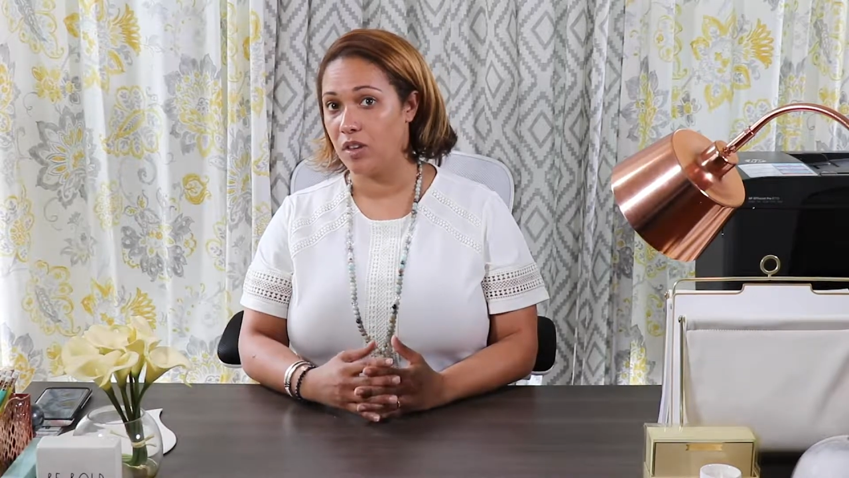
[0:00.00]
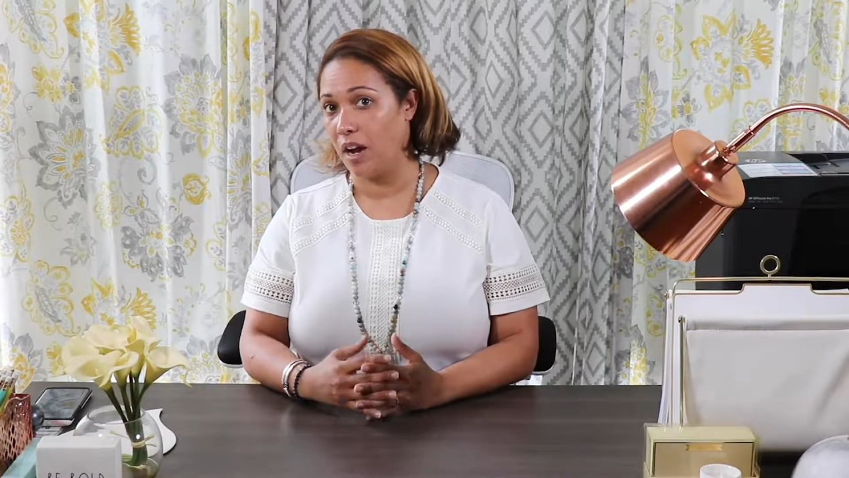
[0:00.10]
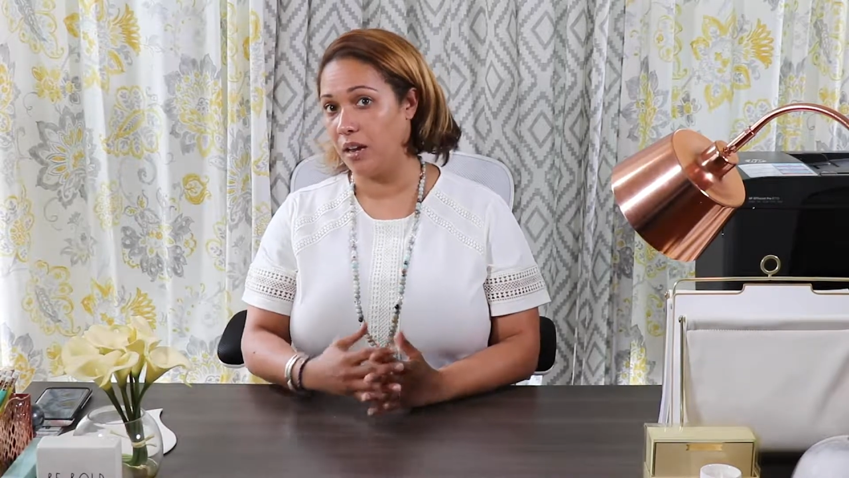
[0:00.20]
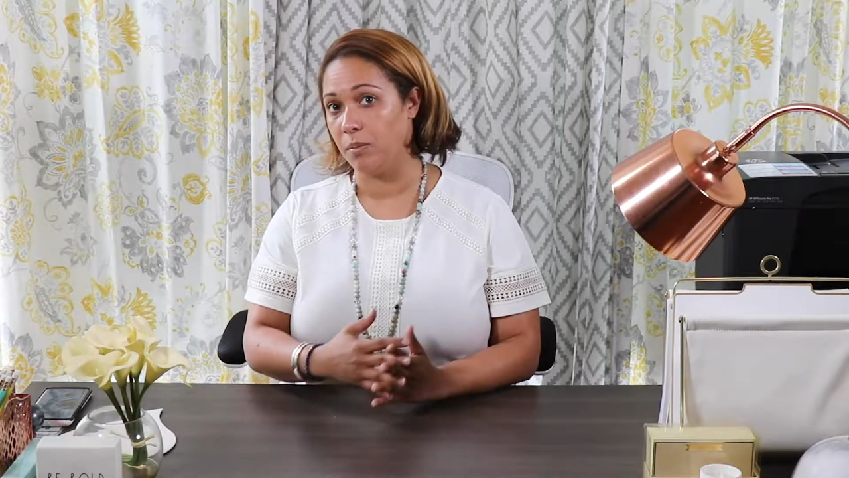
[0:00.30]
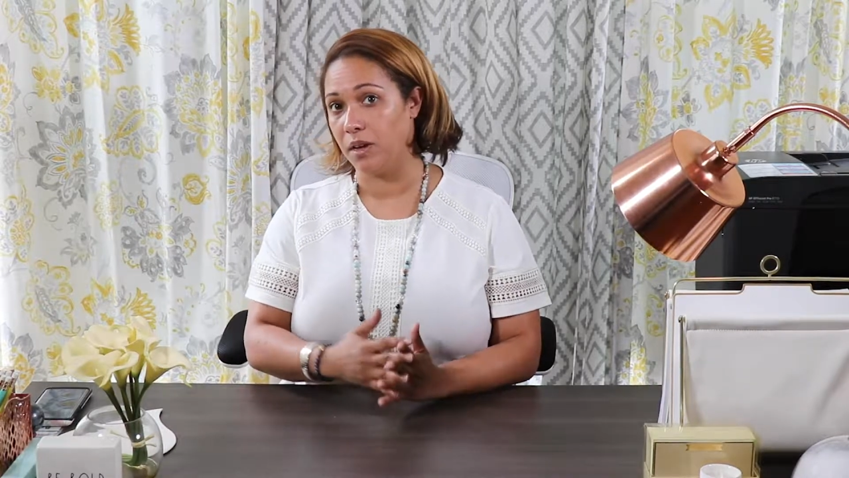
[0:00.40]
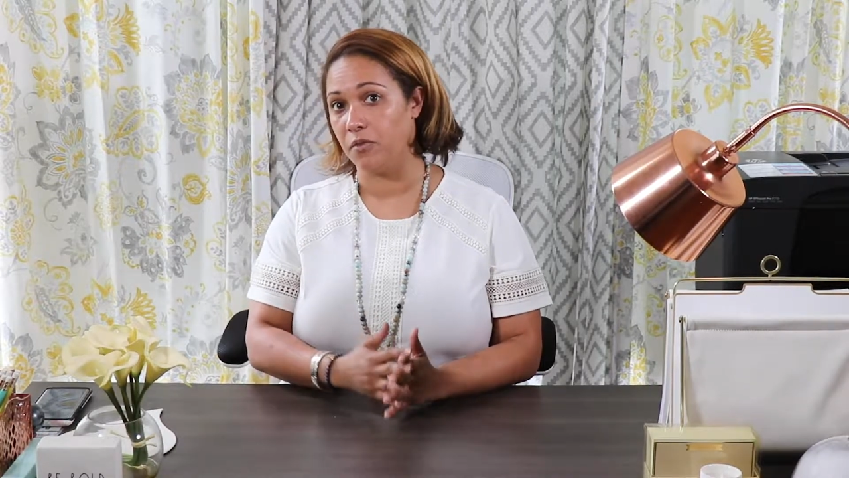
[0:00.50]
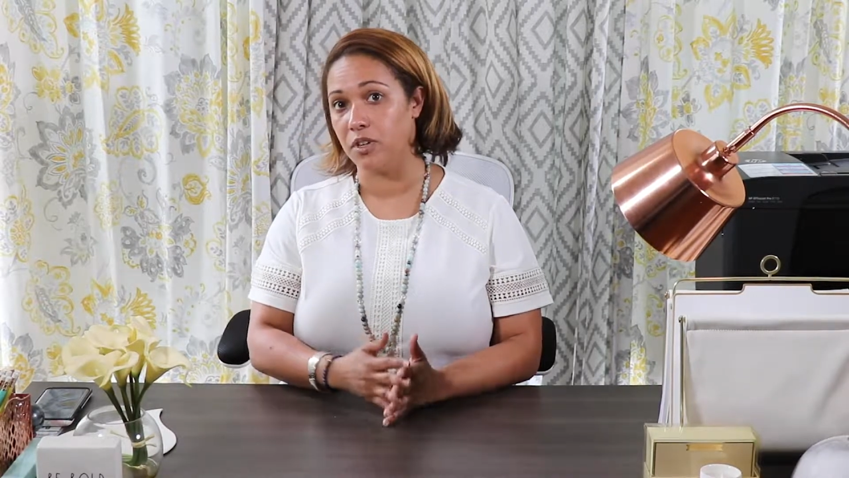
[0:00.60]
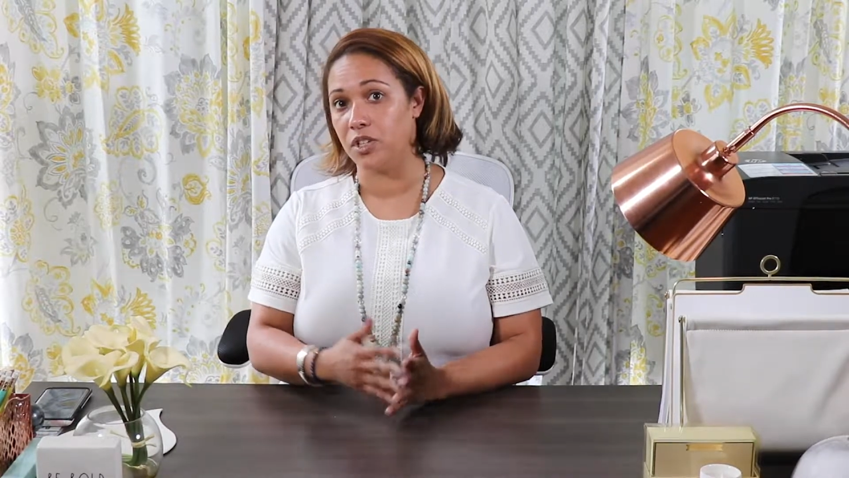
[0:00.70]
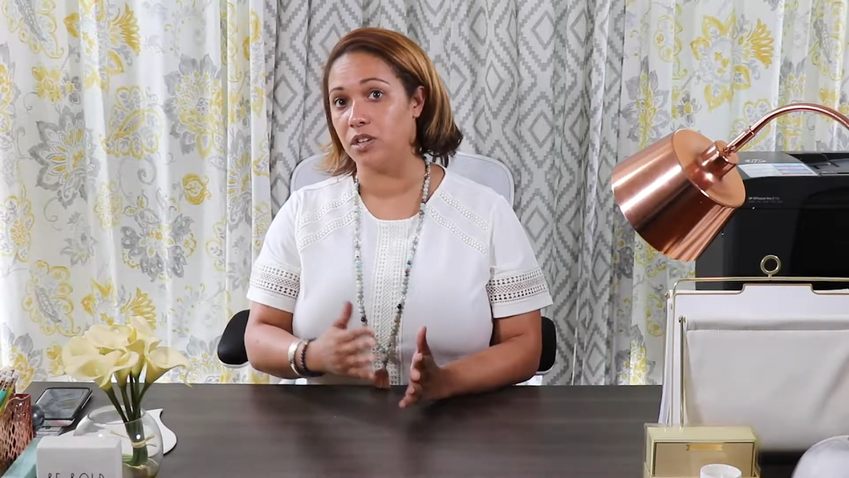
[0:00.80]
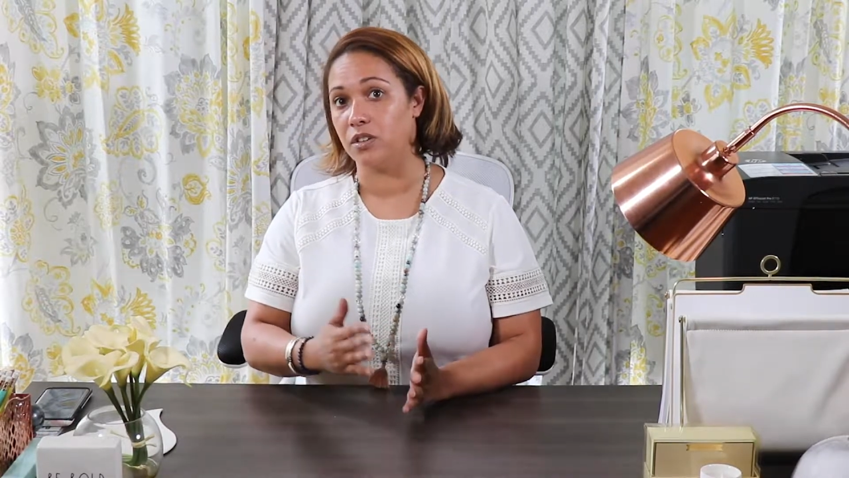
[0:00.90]
that I can be
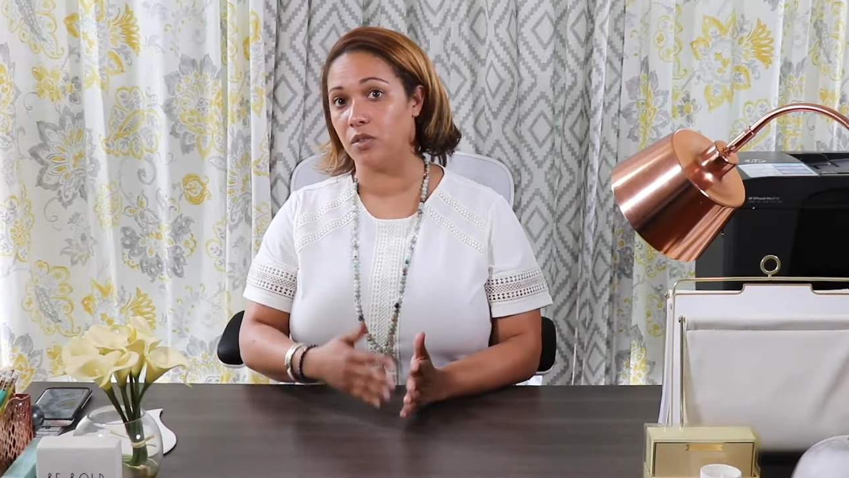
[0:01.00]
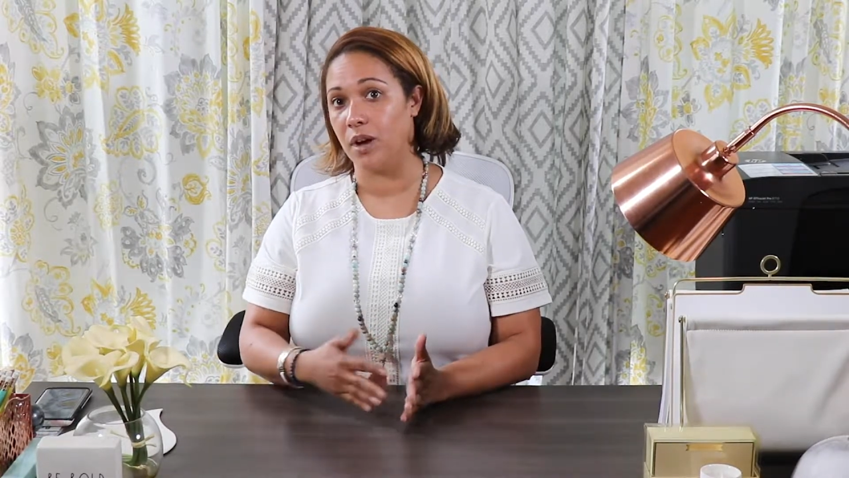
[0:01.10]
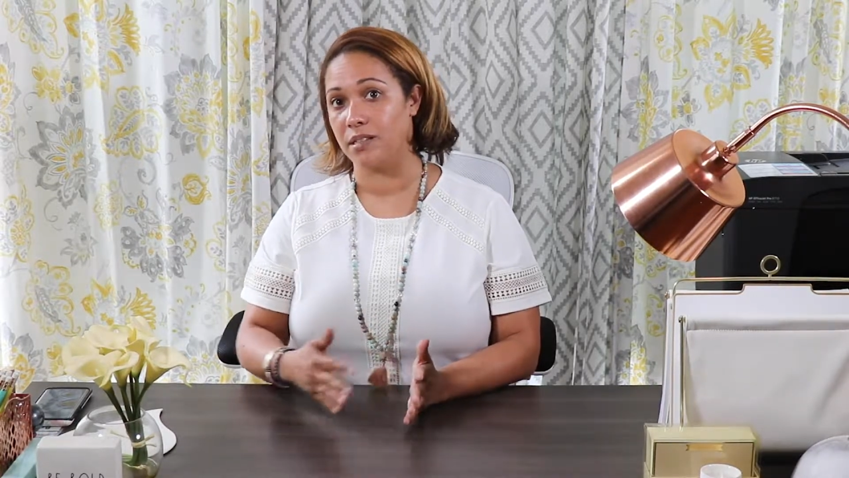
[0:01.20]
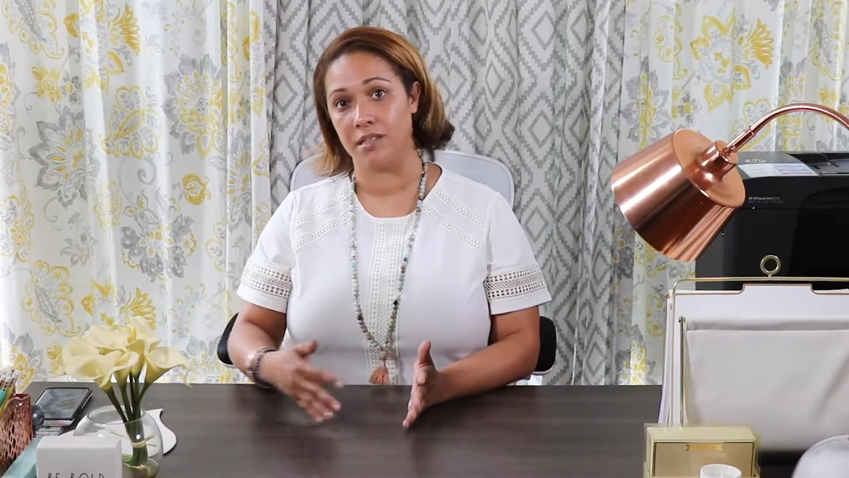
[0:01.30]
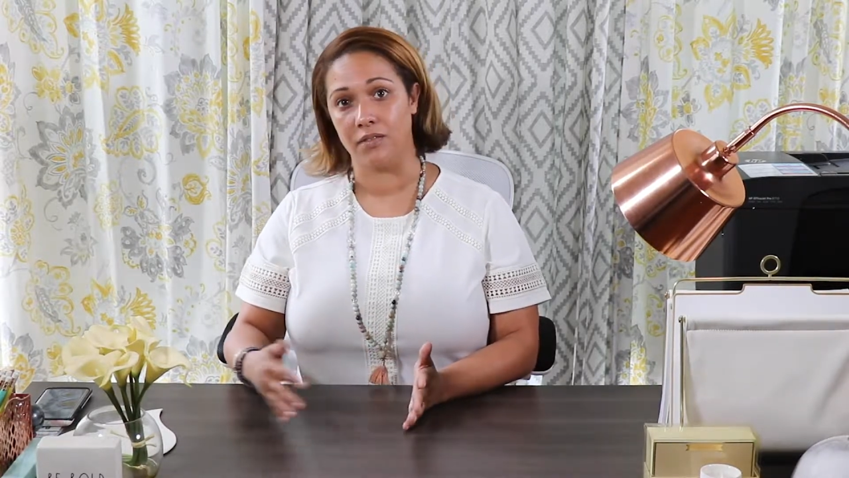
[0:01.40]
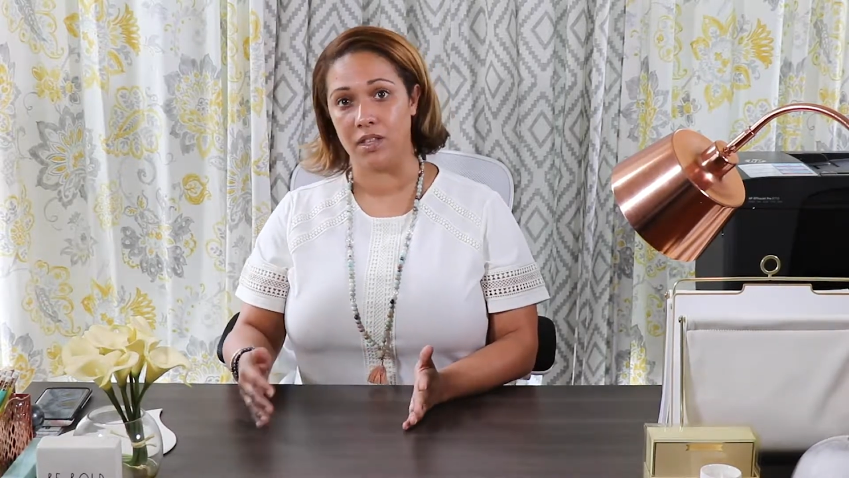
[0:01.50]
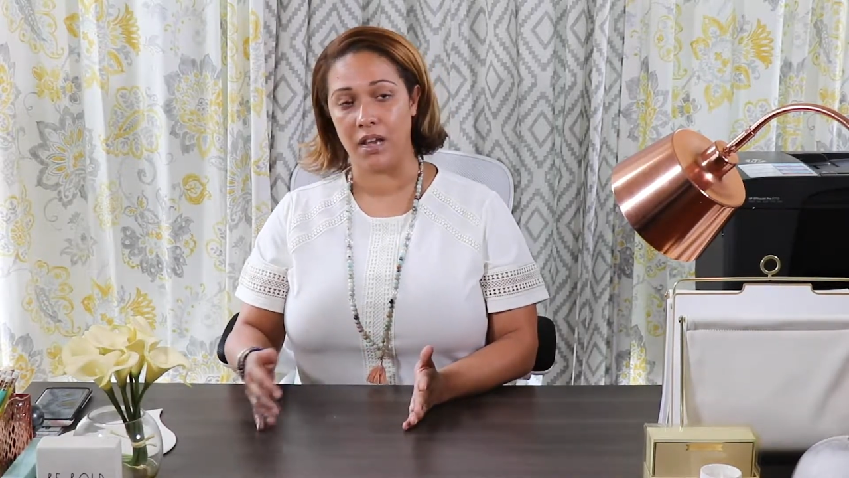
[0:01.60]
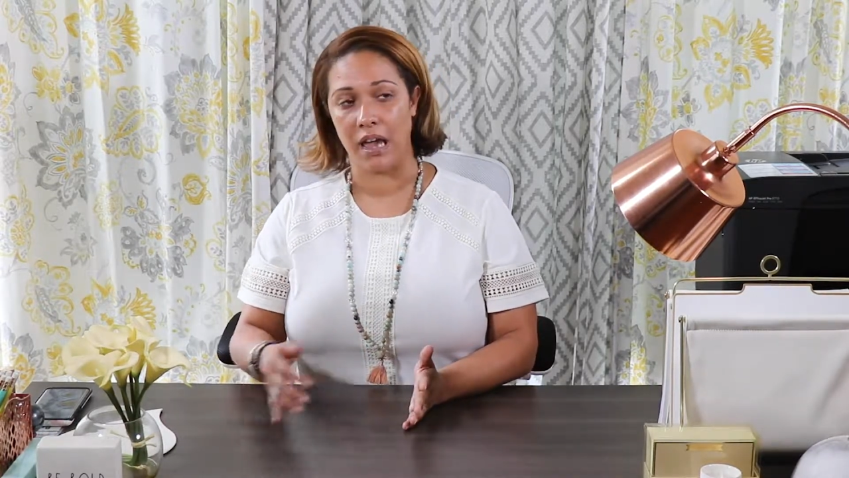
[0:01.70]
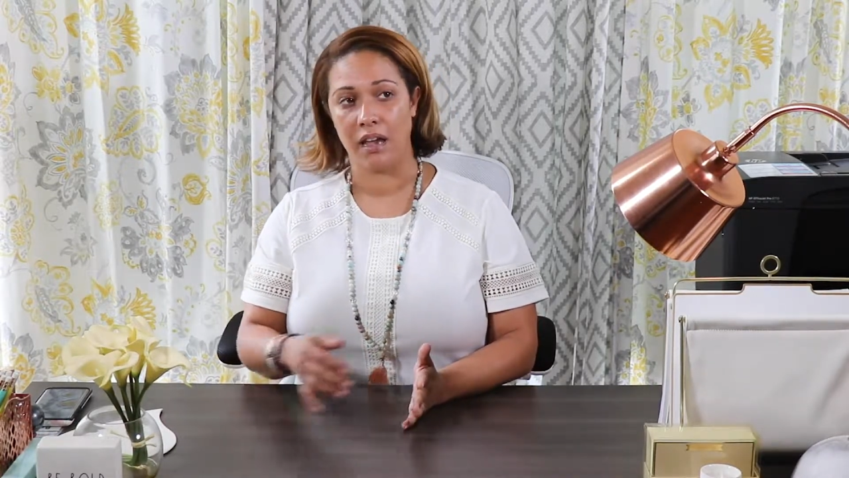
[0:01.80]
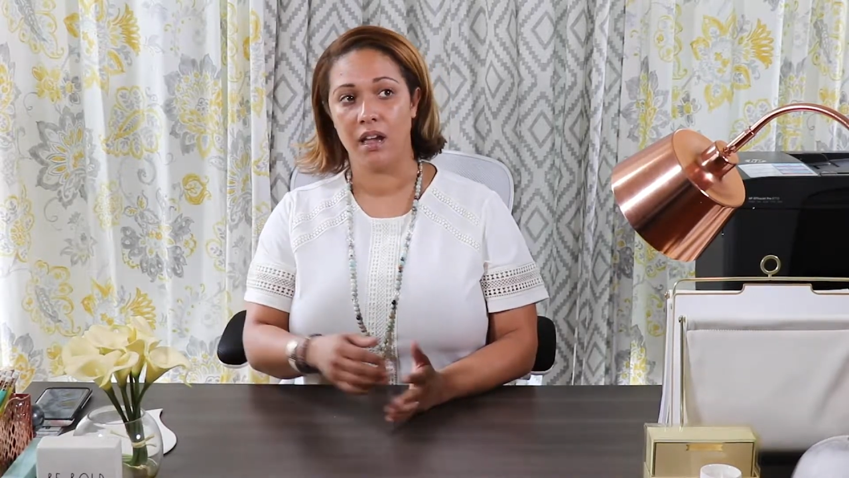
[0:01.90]
efficient the rest of the
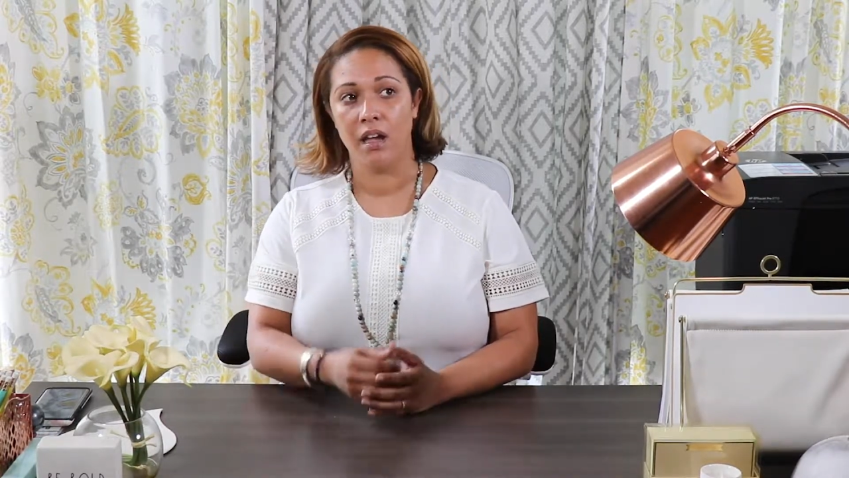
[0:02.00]
day.